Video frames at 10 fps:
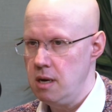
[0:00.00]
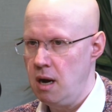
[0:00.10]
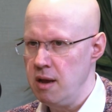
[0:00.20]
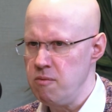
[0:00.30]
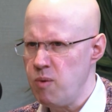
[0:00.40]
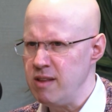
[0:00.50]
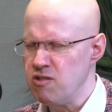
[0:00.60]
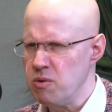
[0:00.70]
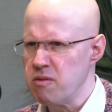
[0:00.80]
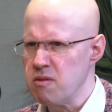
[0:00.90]
I went
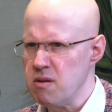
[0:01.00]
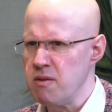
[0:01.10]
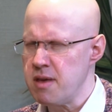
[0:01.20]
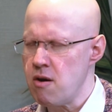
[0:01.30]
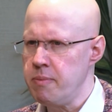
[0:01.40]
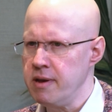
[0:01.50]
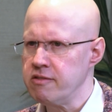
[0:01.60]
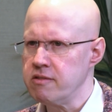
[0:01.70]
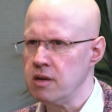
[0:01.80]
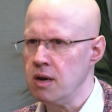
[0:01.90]
to a
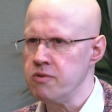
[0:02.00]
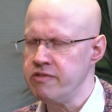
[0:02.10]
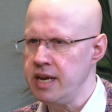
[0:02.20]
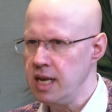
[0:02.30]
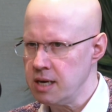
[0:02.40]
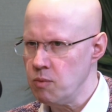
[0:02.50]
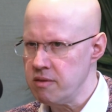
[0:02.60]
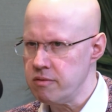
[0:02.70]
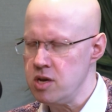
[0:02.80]
therapist and I was dealing with,